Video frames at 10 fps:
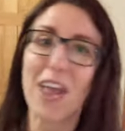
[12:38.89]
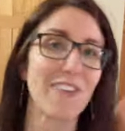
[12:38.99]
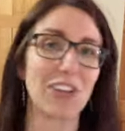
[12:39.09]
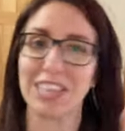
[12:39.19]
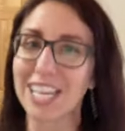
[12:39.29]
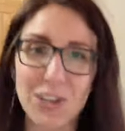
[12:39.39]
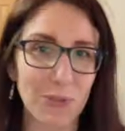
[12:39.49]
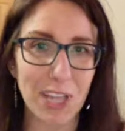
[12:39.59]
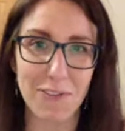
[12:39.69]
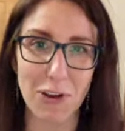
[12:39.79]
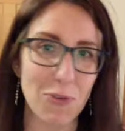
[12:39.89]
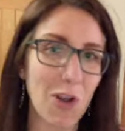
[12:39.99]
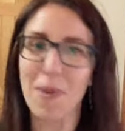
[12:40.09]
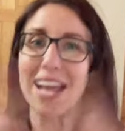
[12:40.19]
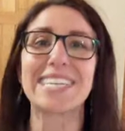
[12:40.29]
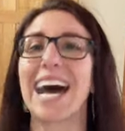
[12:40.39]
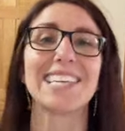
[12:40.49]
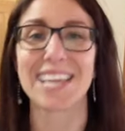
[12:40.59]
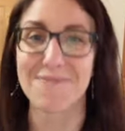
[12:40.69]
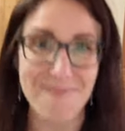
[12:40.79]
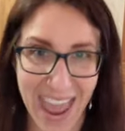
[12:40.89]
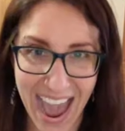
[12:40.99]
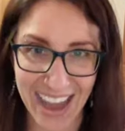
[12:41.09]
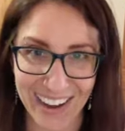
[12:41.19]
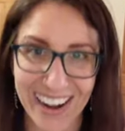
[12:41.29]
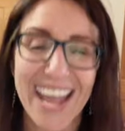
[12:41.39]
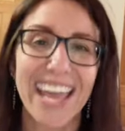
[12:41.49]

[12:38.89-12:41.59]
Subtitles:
in a living room. It doesn't matter.